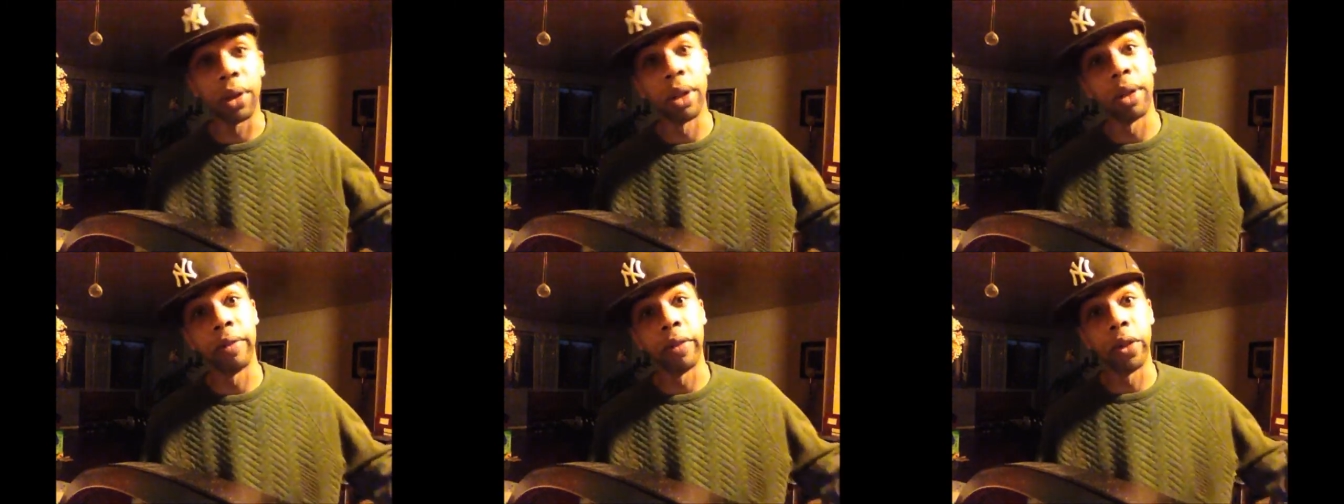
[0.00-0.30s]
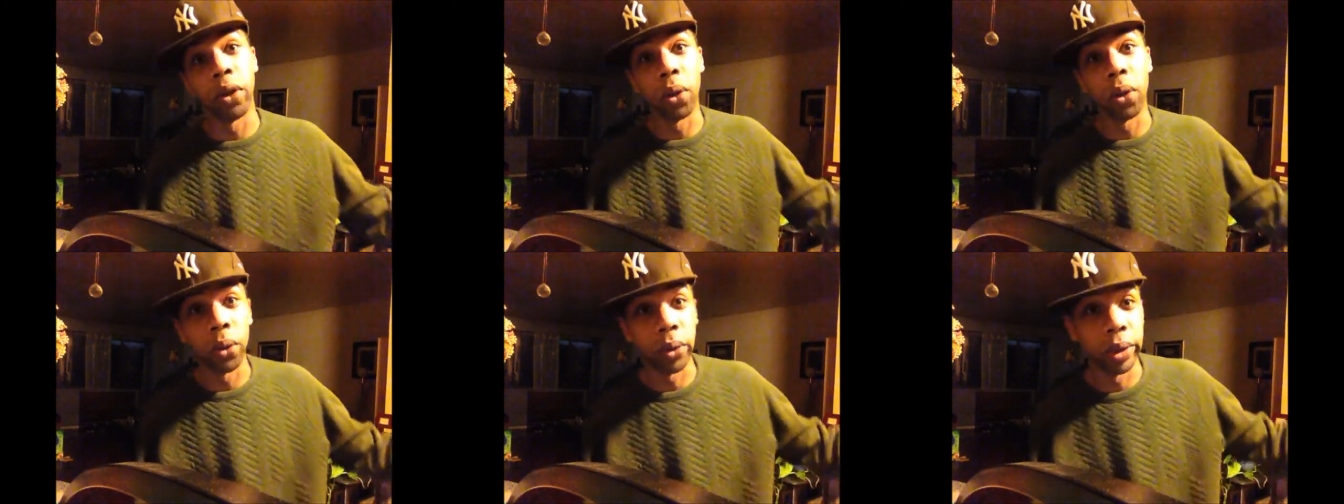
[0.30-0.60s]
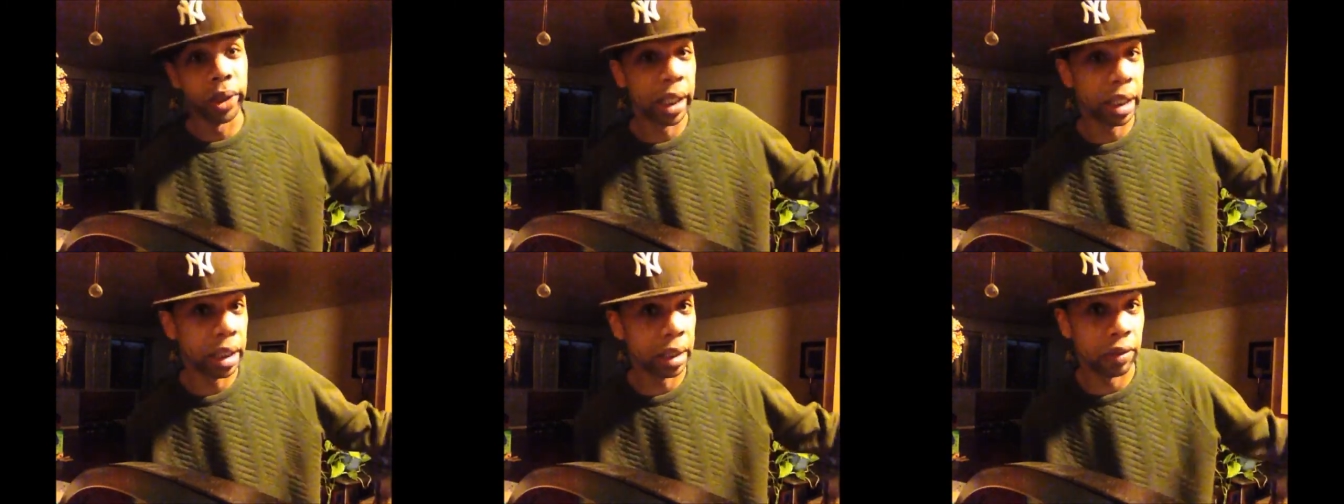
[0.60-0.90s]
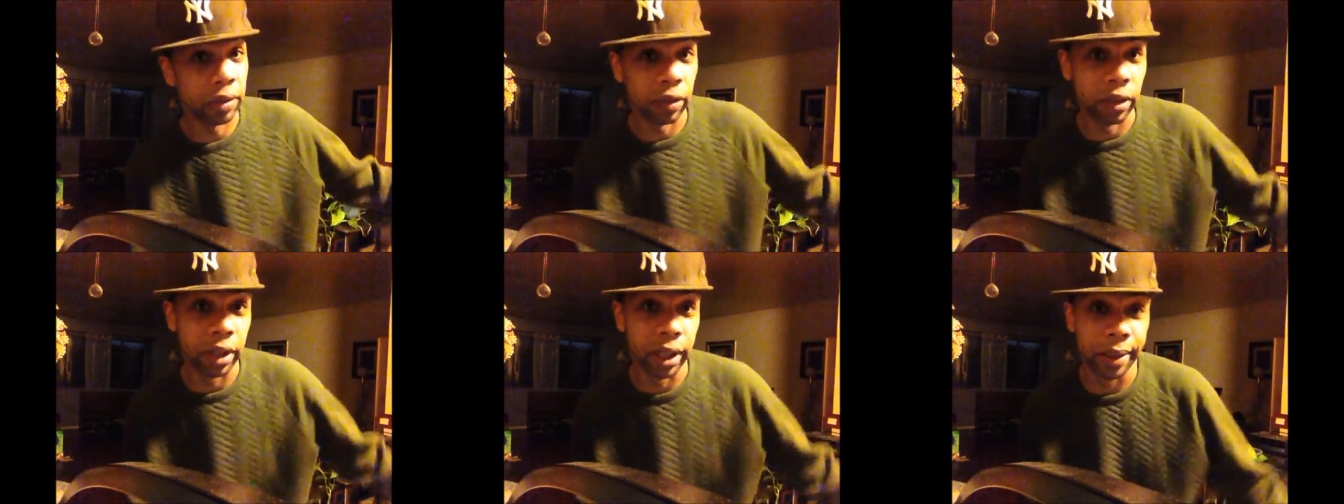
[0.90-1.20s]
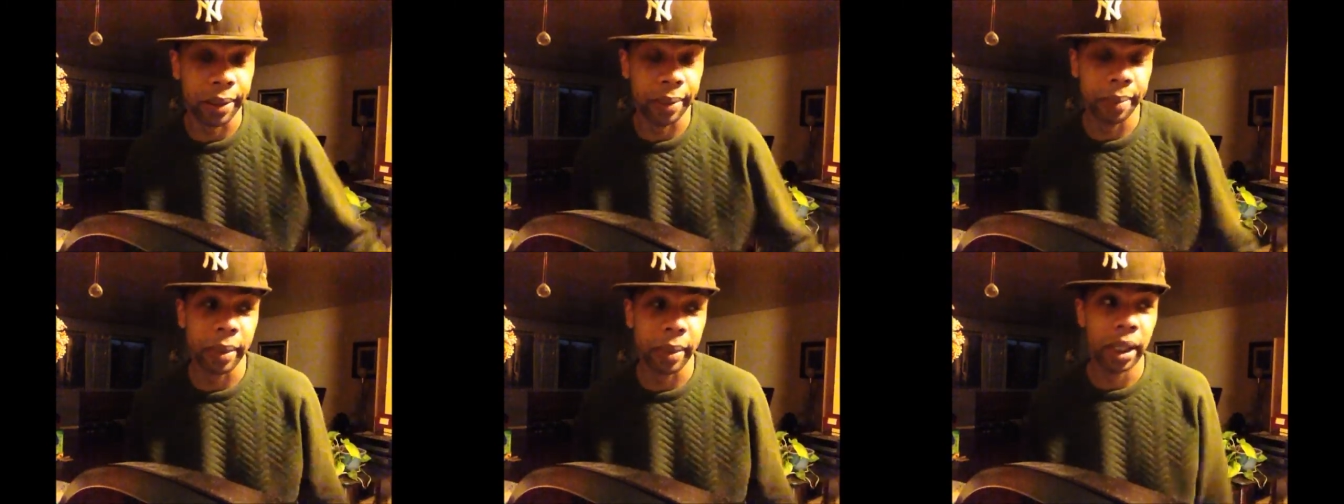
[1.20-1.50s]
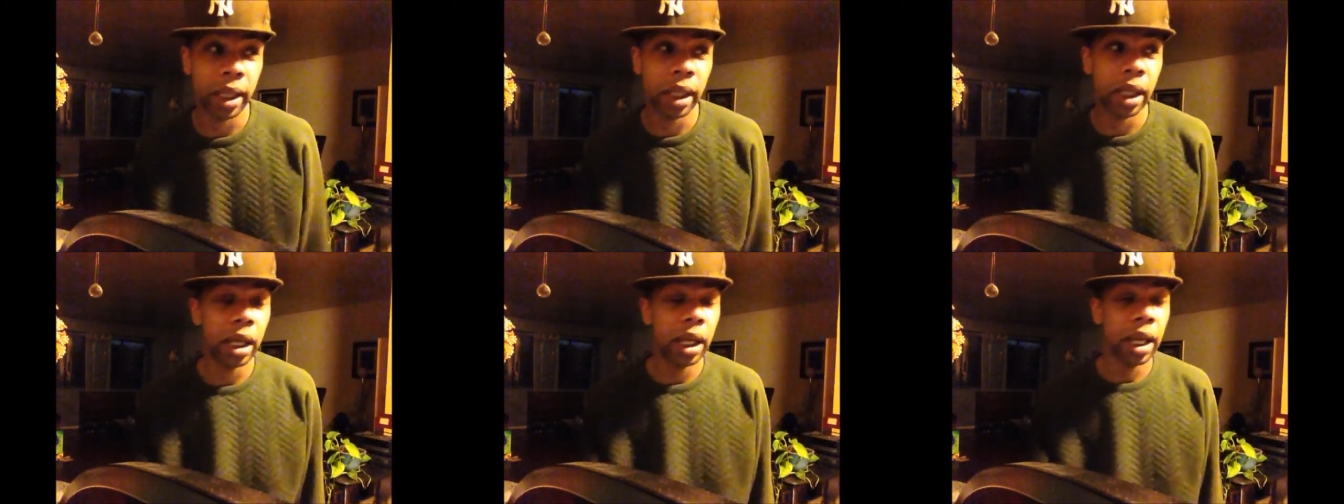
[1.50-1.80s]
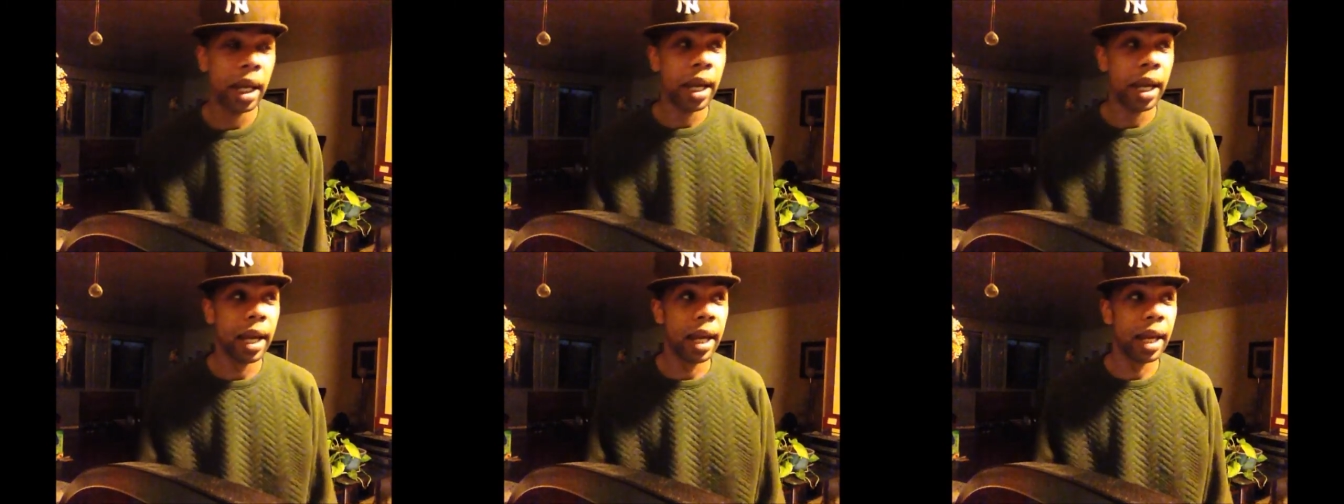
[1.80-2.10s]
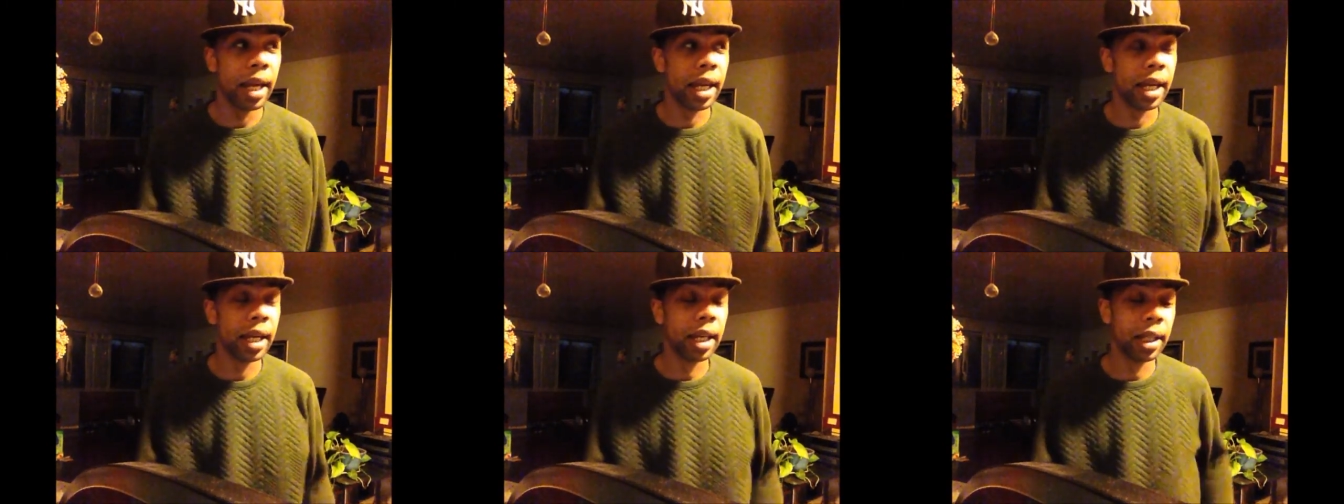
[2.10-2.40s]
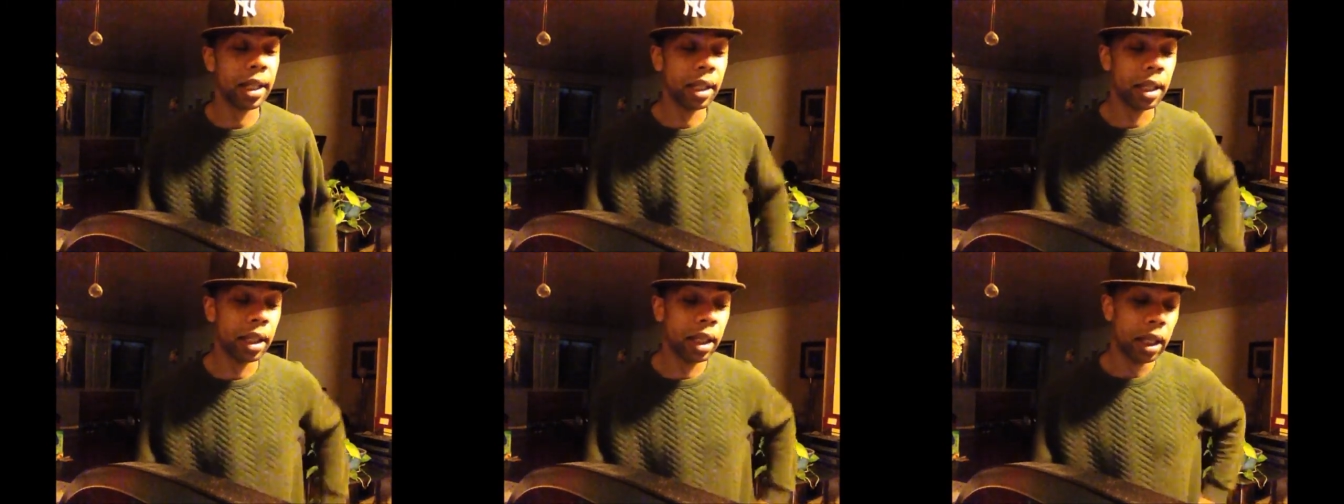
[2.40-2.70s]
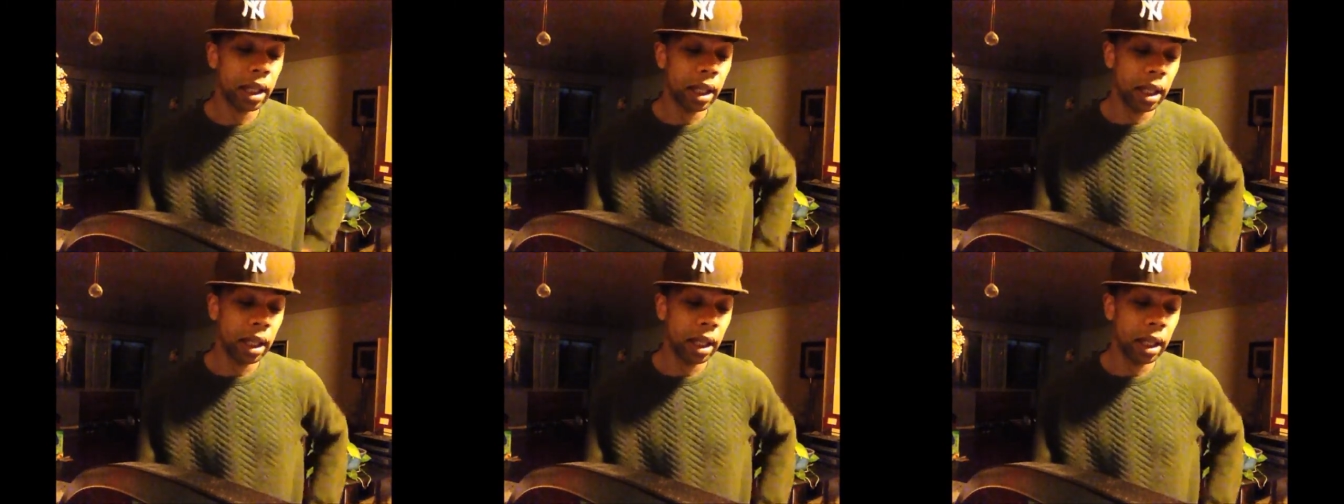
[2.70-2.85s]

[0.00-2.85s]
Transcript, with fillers: of the old days for him. And